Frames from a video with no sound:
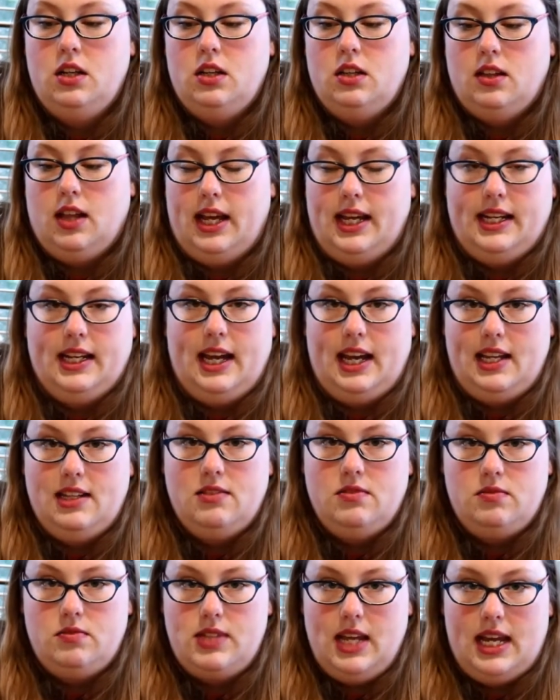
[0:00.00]
like a
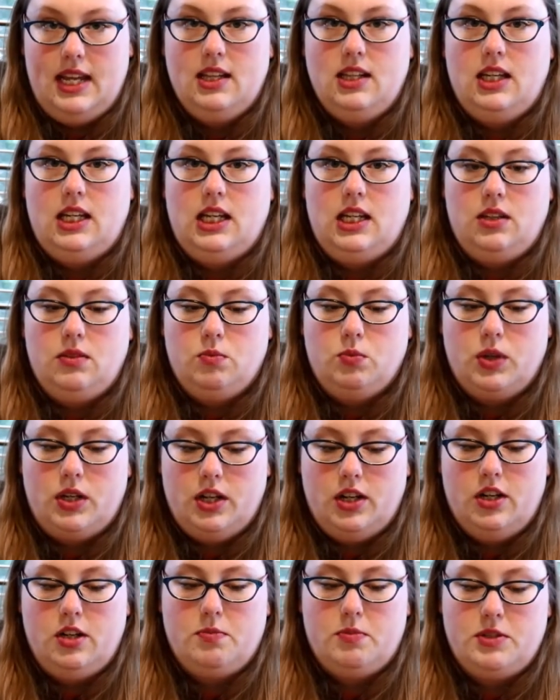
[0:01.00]
daily
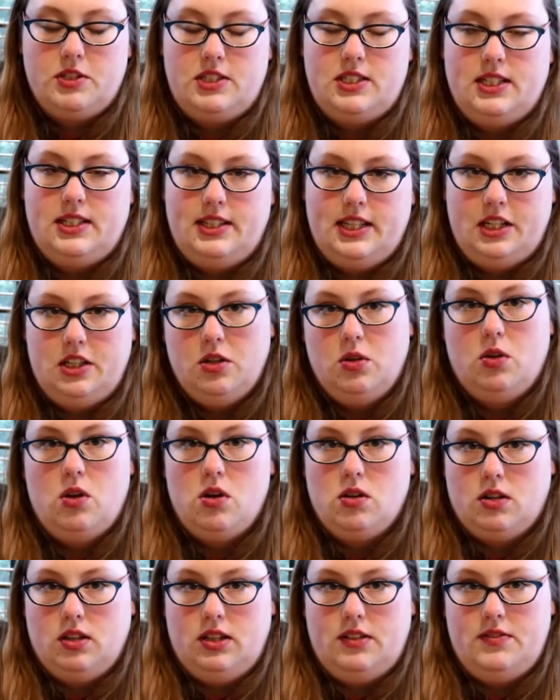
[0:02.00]
100% they no
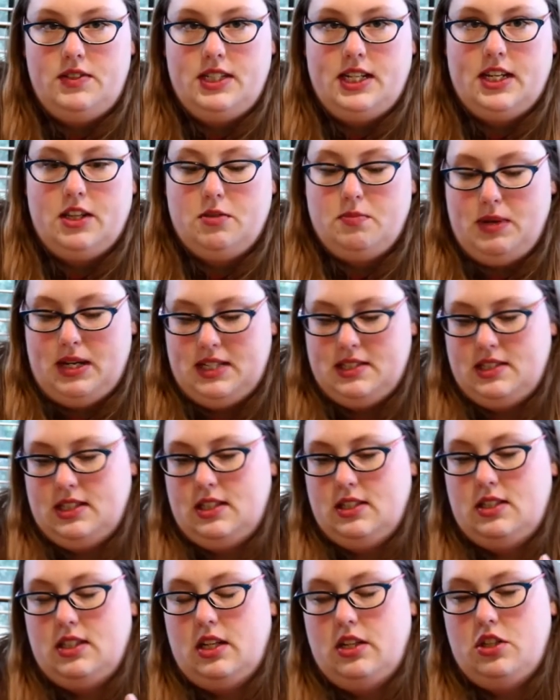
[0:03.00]
longer live together
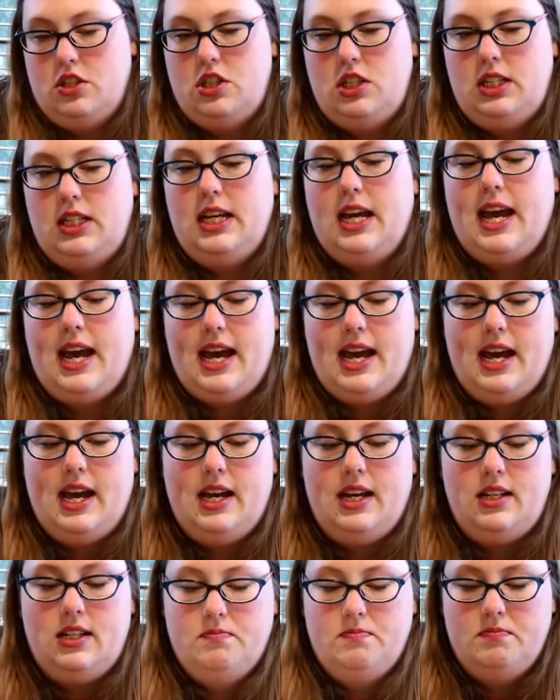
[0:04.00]
basis. And she
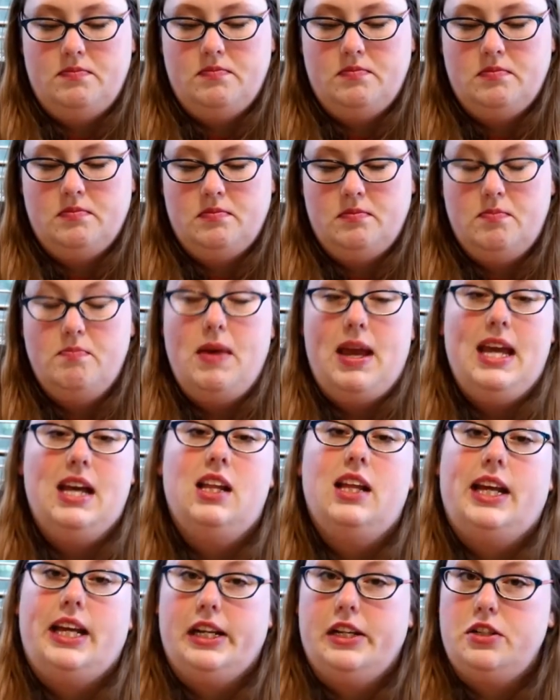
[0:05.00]
had
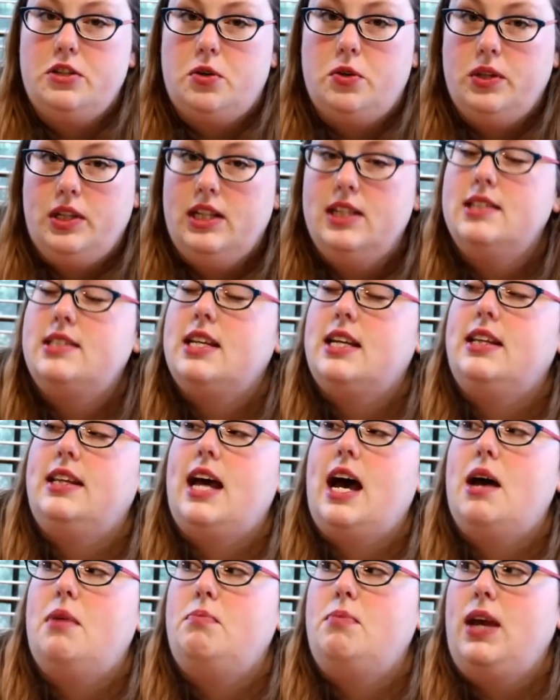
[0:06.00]
male Anatolians, and
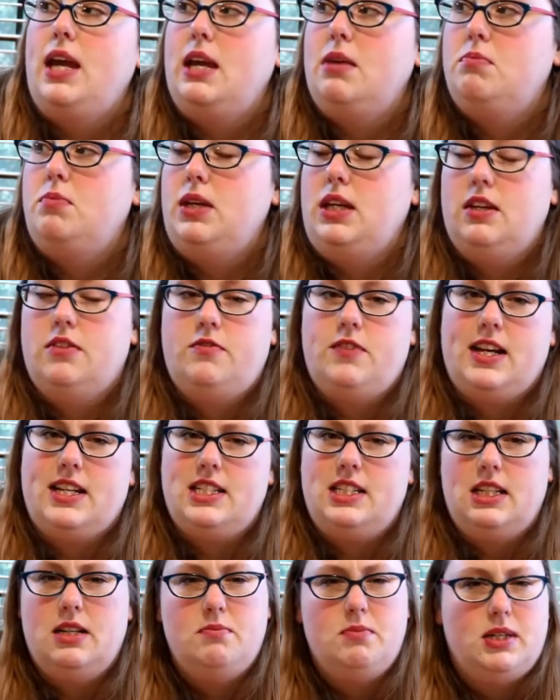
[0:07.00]
that may be
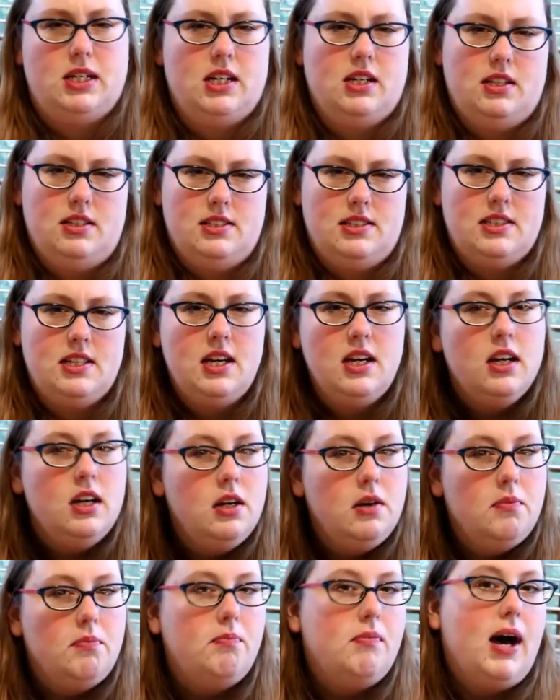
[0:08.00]
affecting it, because
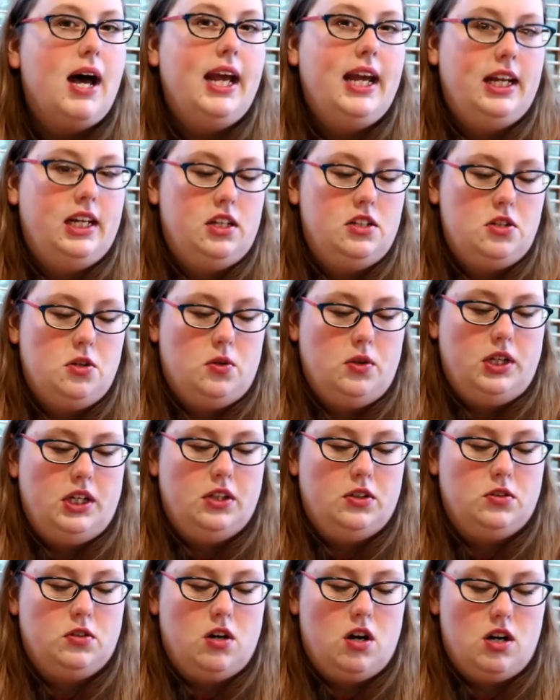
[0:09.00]
my
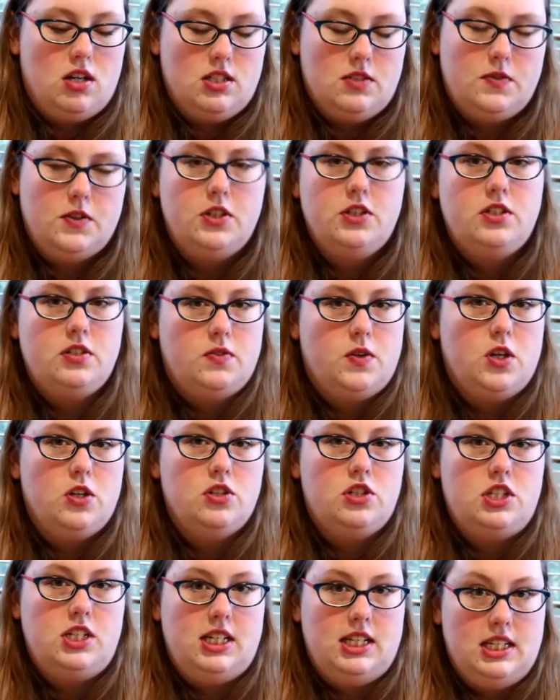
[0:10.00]
Anatolian cross, first of all,
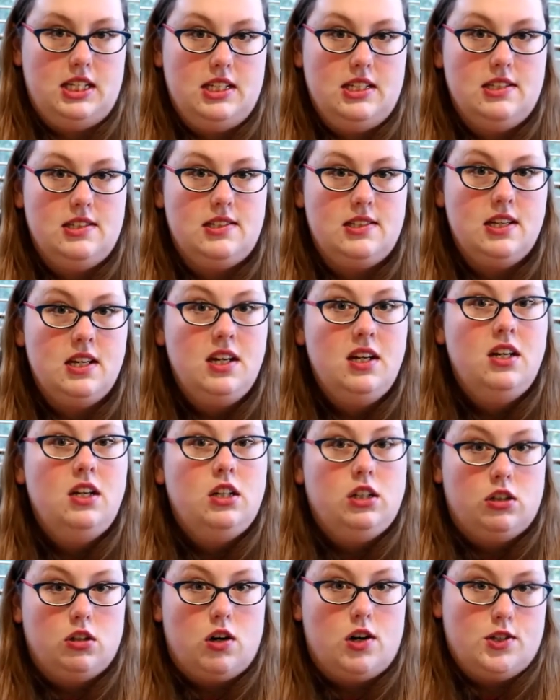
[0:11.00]
she is
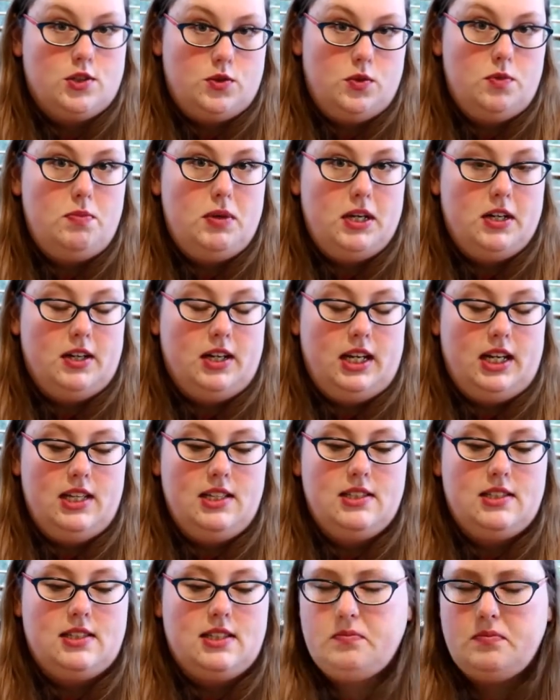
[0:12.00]
crossed with
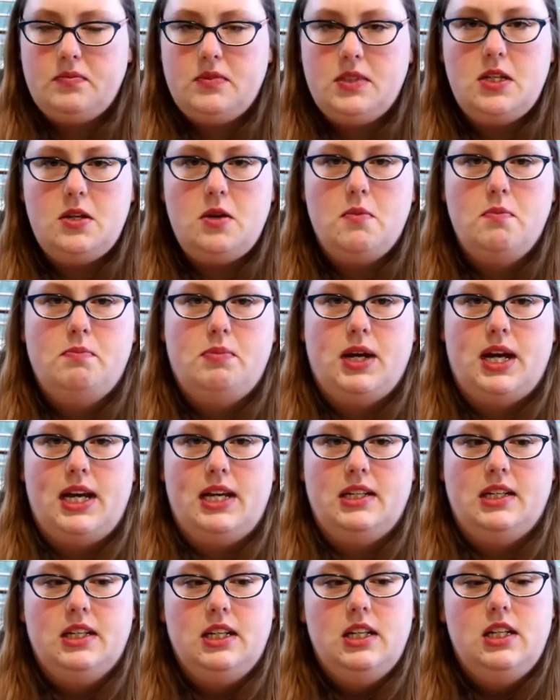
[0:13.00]
Pyrenees,
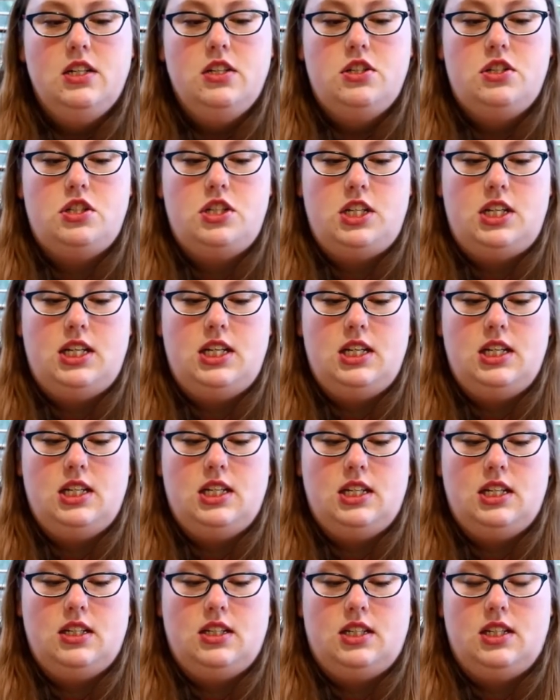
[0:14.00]
but
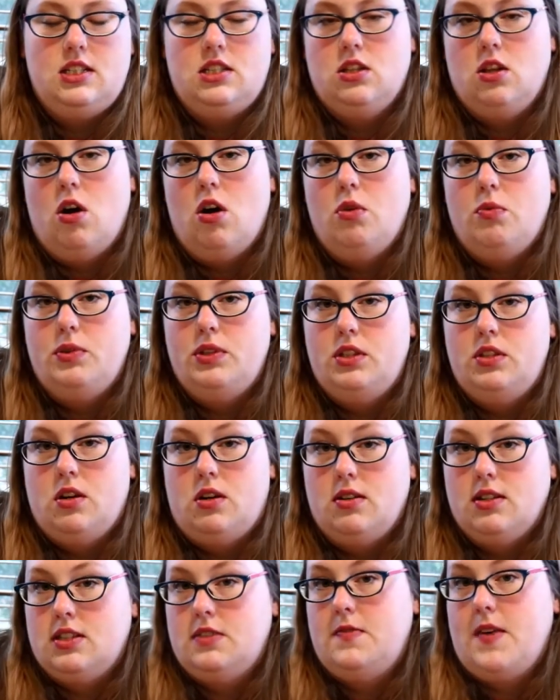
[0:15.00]
she gets along with the
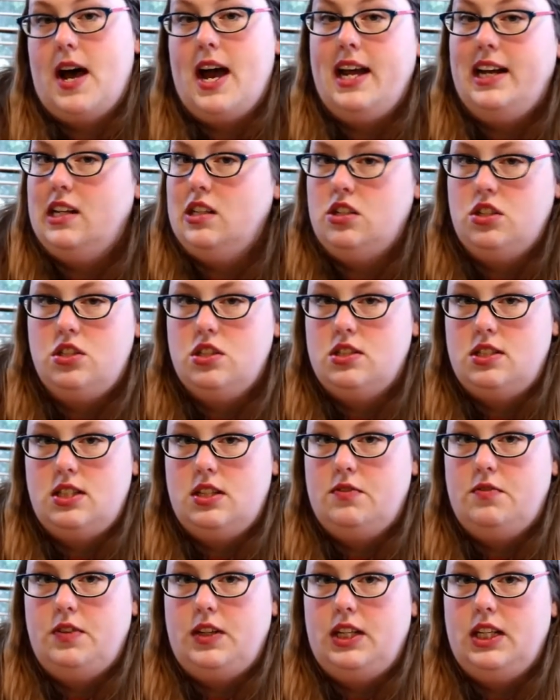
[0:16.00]
dogs fine. It's just
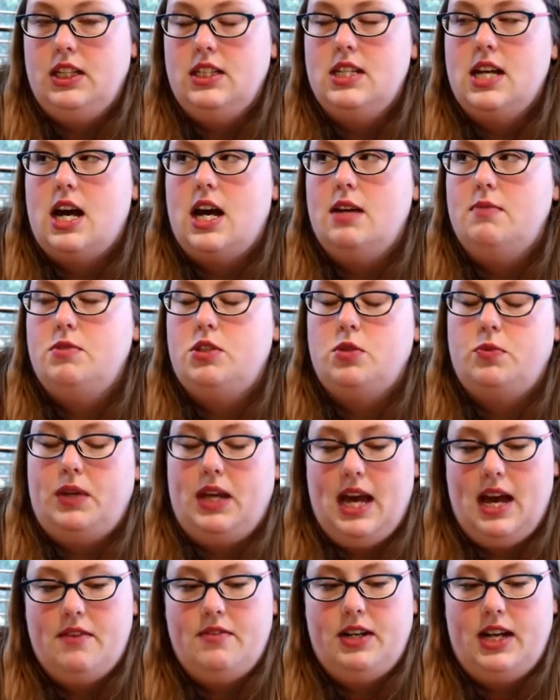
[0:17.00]
at feeding time, so we
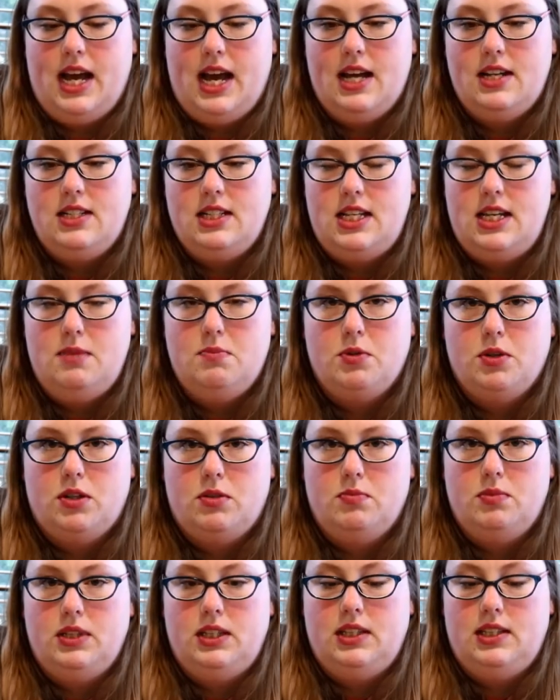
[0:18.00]
haven't had to keep her
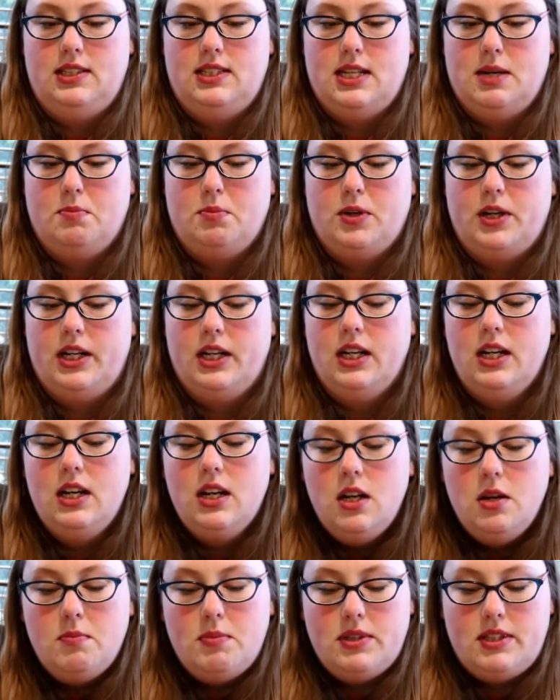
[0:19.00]
completely separate.
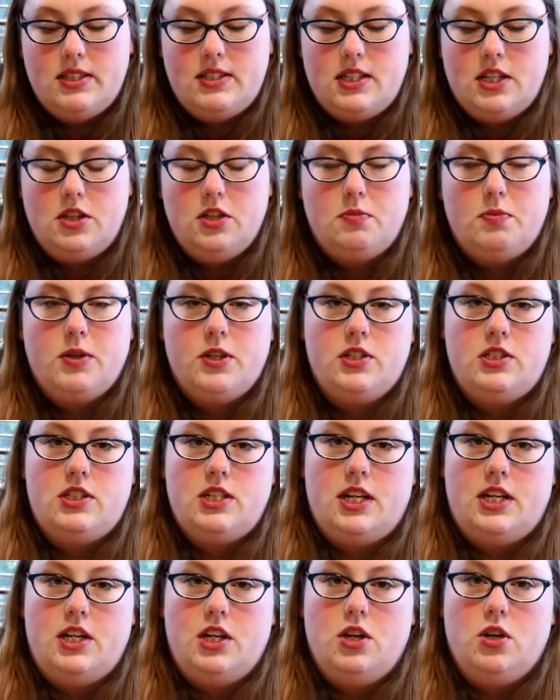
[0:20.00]
But this other person
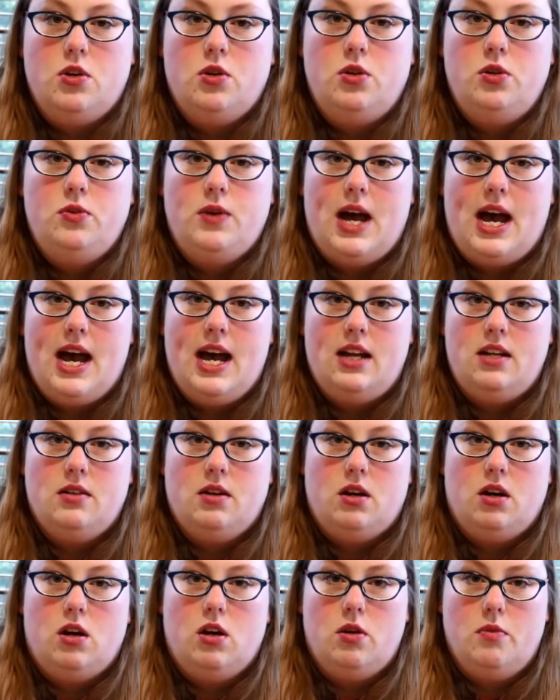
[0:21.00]
I know who had
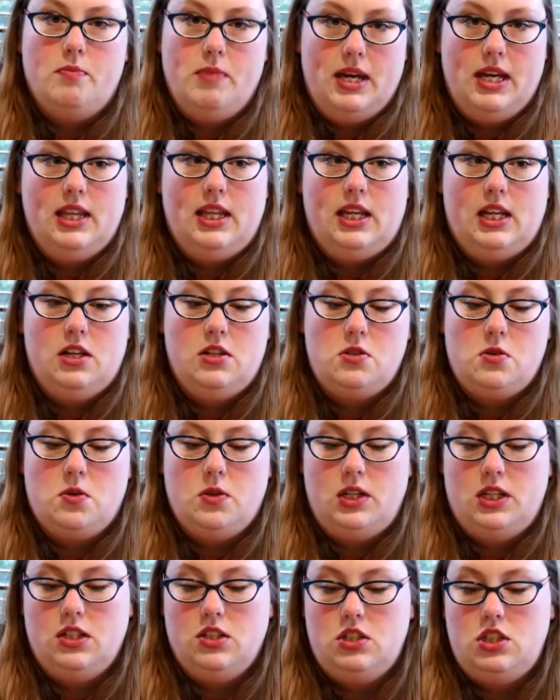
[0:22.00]
all male
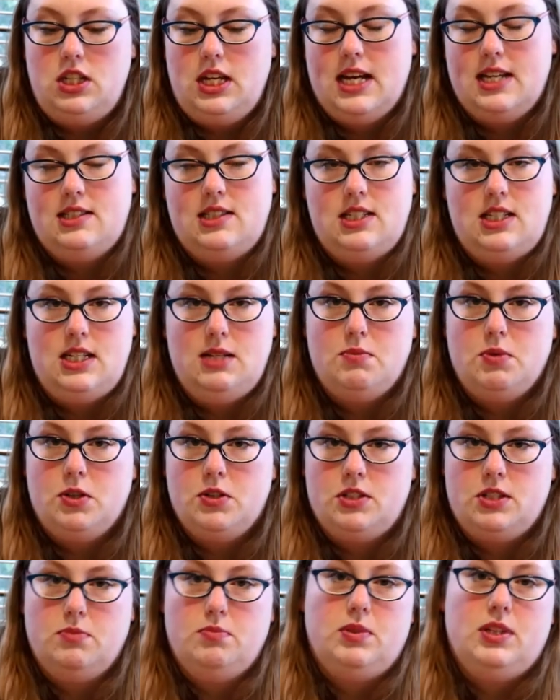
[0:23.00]
Anatolians, she has to keep
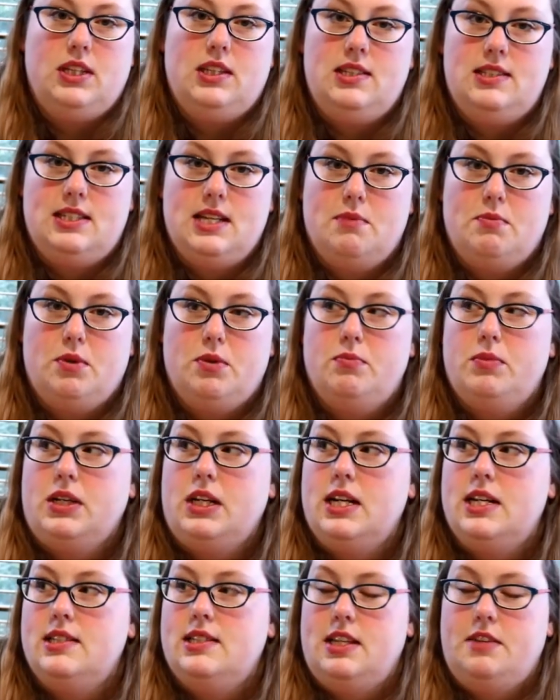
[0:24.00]
hers completely separate
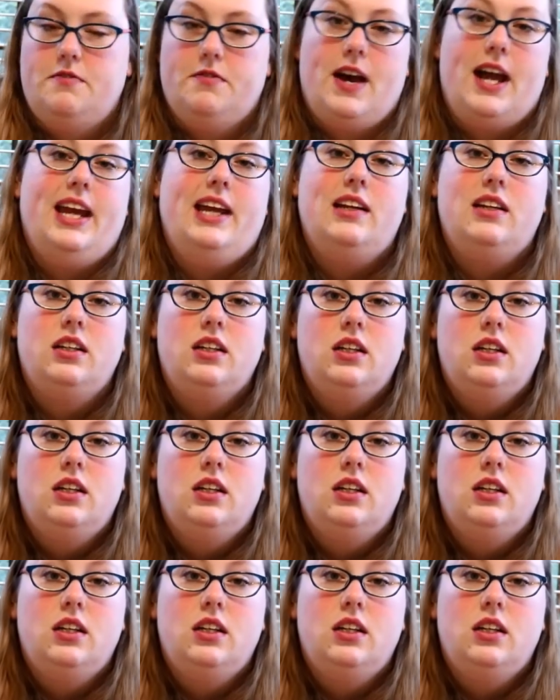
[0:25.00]
because they fight